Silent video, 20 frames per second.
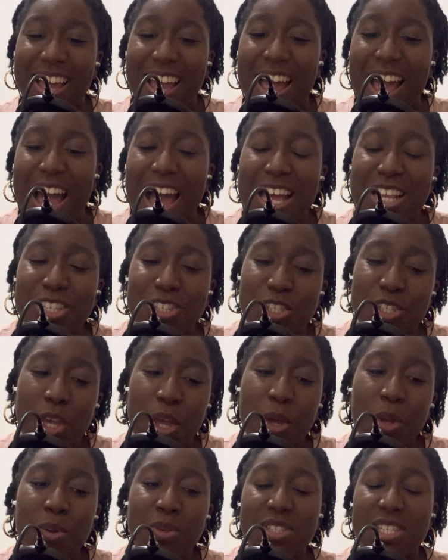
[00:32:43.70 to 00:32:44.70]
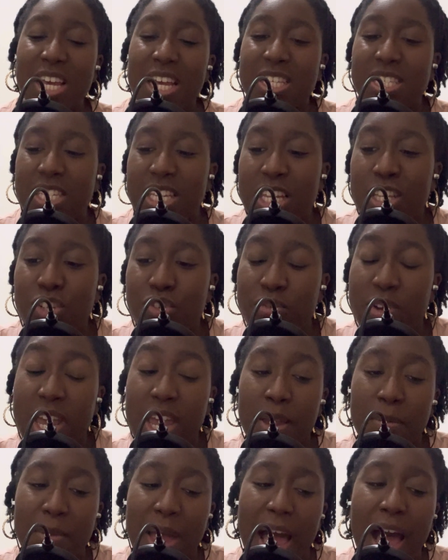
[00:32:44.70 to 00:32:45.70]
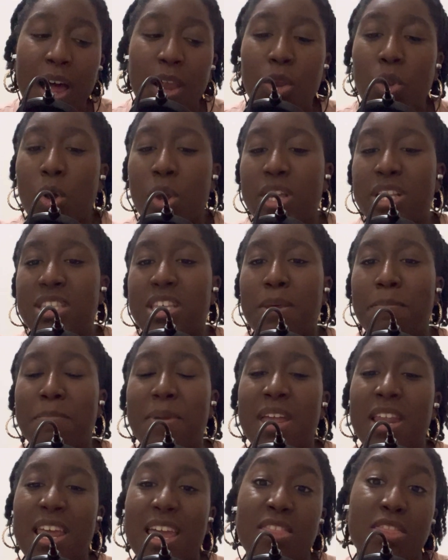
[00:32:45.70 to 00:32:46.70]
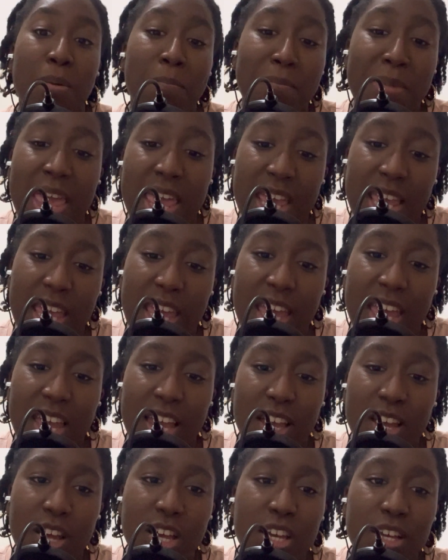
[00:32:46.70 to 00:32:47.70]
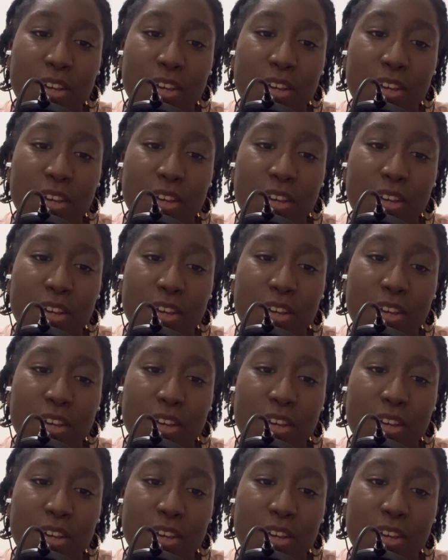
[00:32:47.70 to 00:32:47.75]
And so Dead Sea Dream, how long has it been in the making